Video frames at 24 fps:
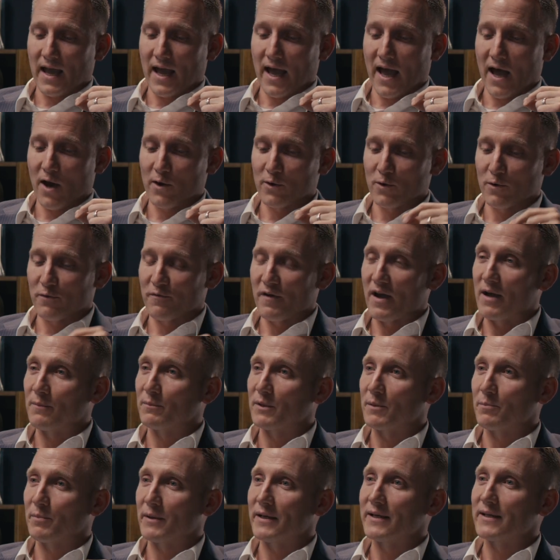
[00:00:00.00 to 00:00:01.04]
how your
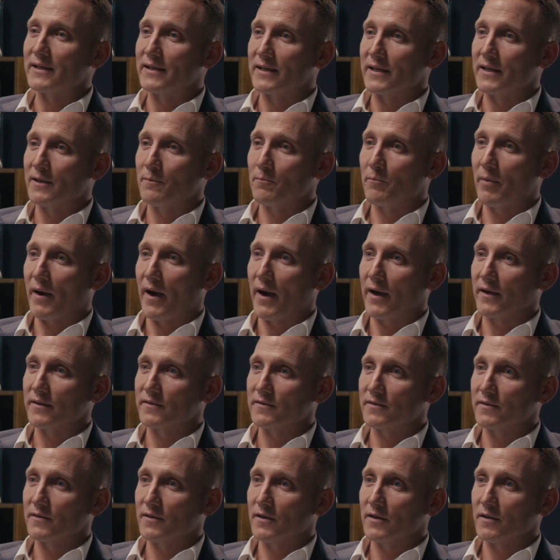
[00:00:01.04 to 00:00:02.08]
family played an
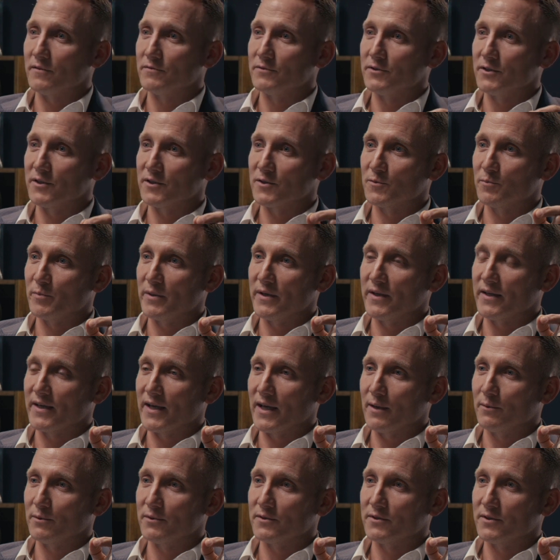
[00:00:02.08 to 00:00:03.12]
impact of just being
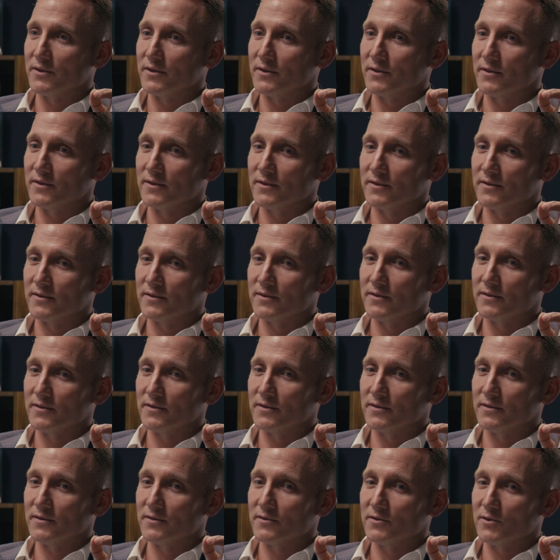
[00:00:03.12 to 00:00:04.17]
able to
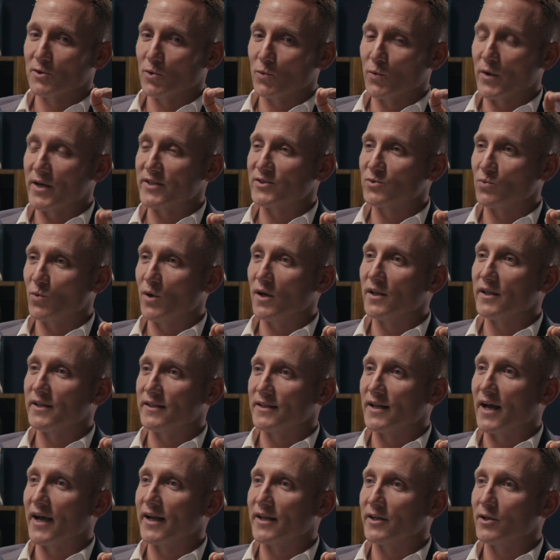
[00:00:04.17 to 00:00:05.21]
rest well at
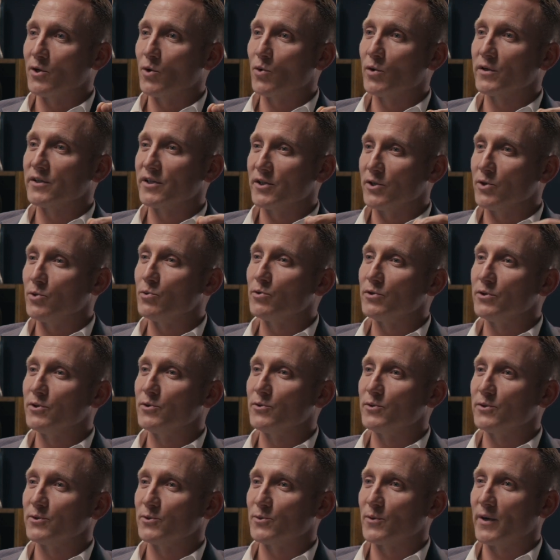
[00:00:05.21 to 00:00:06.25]
night knowing that you were
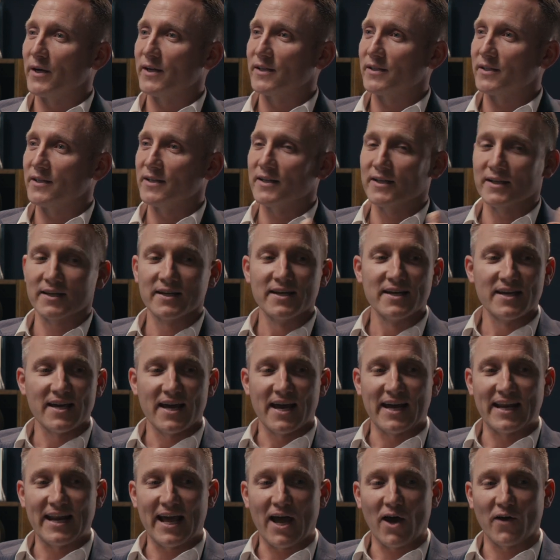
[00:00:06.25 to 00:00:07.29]
doing the right thing
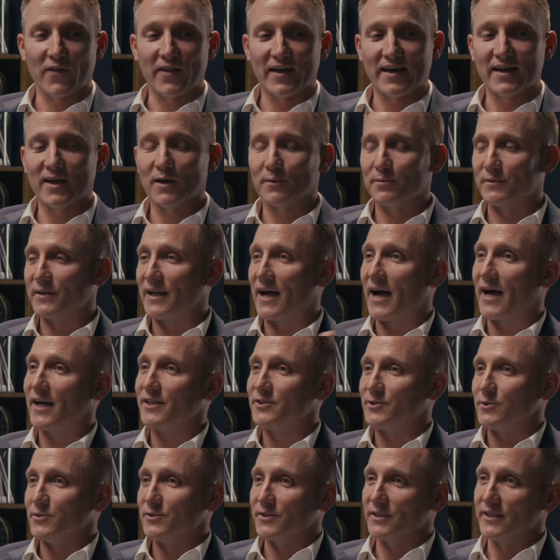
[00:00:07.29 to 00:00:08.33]
and how they helped
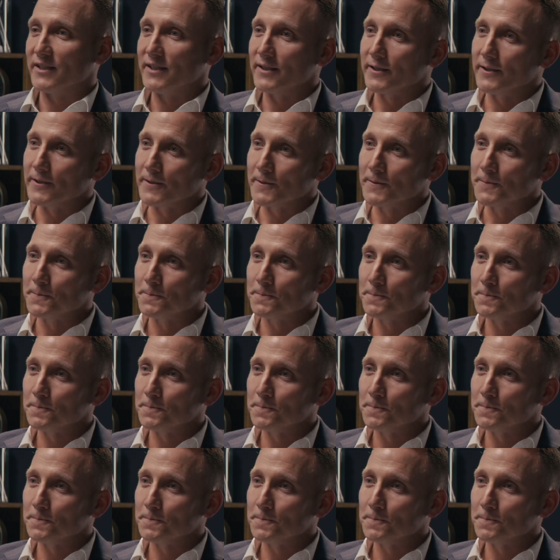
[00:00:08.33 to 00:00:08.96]
guide you to get here.